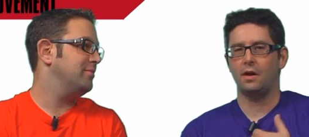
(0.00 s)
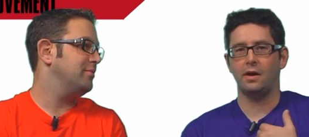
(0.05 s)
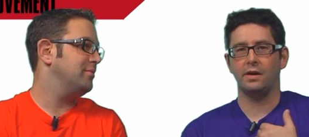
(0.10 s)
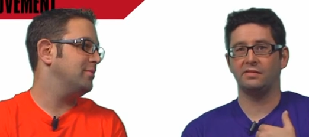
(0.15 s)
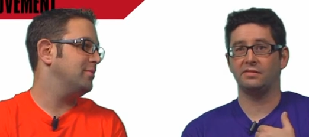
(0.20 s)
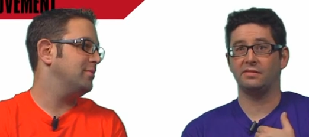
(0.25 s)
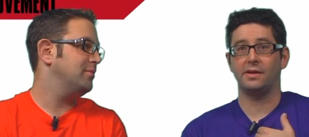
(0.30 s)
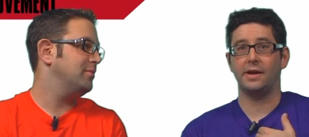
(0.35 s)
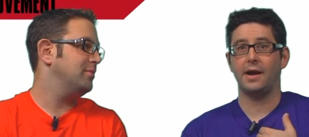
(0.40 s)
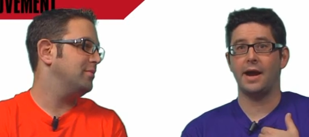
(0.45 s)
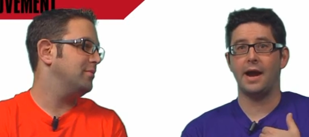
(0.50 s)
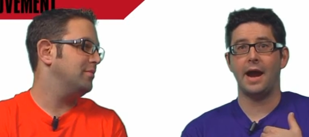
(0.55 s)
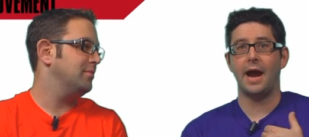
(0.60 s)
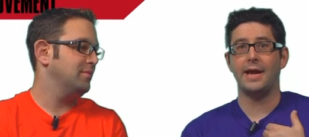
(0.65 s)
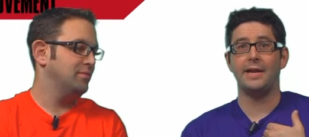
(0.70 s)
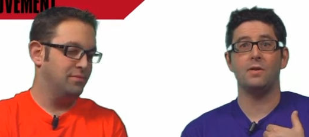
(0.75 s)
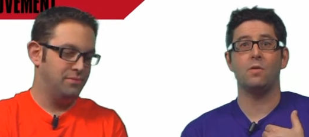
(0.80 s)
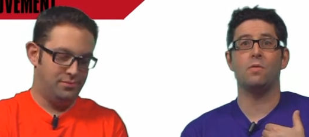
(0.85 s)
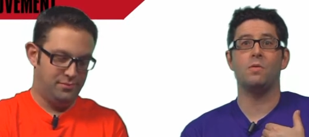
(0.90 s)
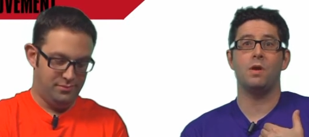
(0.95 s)
Speaker 1: honestly I, I
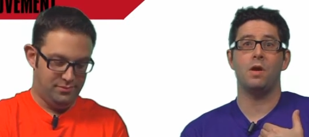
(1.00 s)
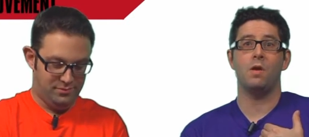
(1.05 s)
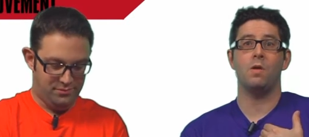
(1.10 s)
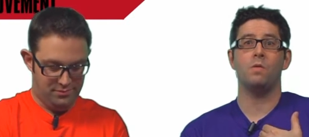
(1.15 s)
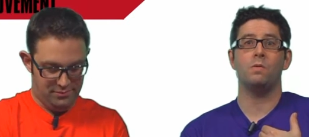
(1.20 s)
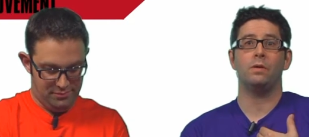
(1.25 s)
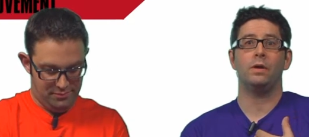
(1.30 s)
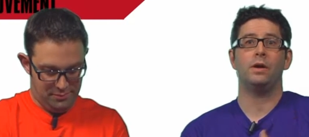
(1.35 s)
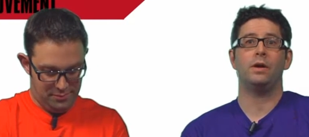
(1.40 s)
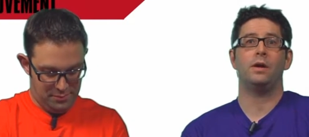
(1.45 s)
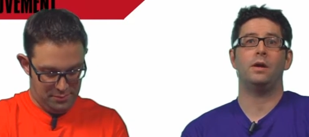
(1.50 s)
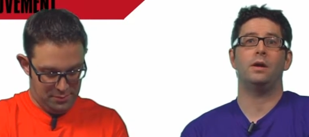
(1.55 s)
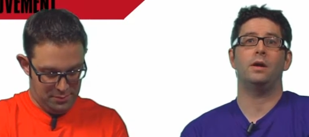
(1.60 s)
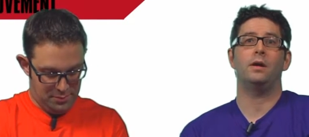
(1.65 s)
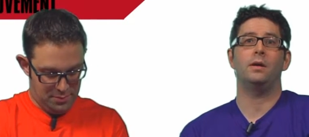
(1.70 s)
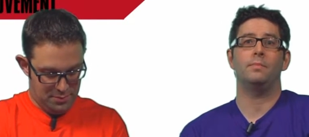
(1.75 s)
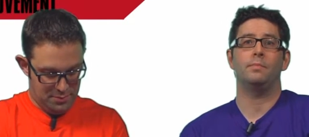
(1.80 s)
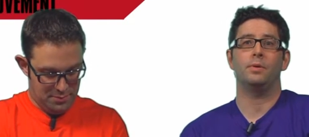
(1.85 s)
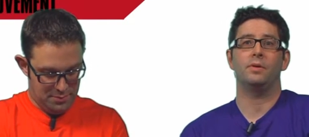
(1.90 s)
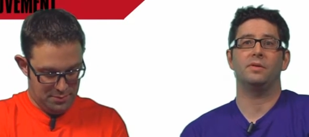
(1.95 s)
don't know
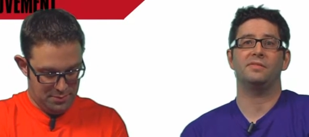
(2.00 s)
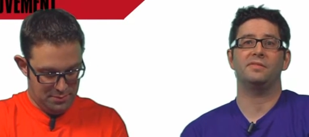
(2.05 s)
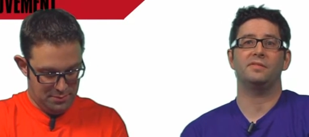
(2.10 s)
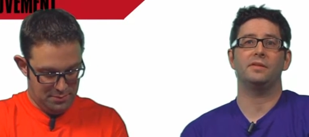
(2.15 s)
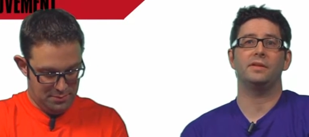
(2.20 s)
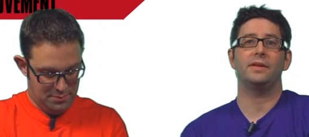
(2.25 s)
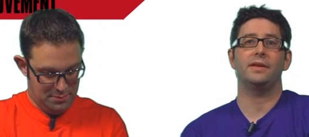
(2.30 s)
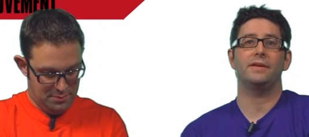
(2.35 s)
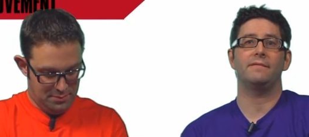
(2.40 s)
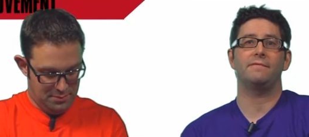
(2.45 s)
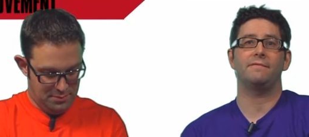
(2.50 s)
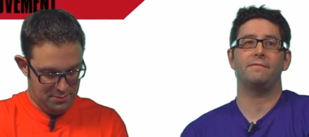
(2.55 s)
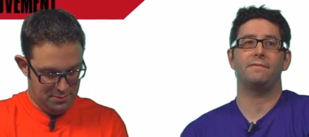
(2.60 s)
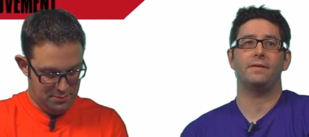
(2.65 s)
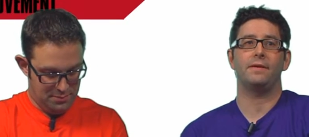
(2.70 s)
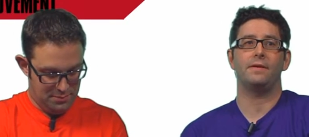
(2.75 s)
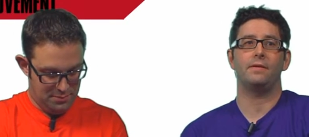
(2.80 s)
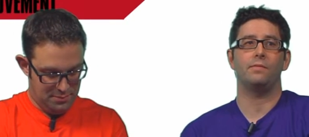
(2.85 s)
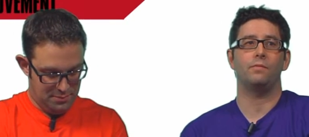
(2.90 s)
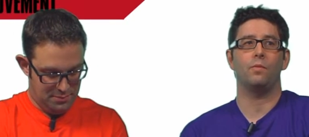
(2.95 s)
uh, personally if
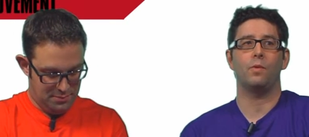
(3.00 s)
uh,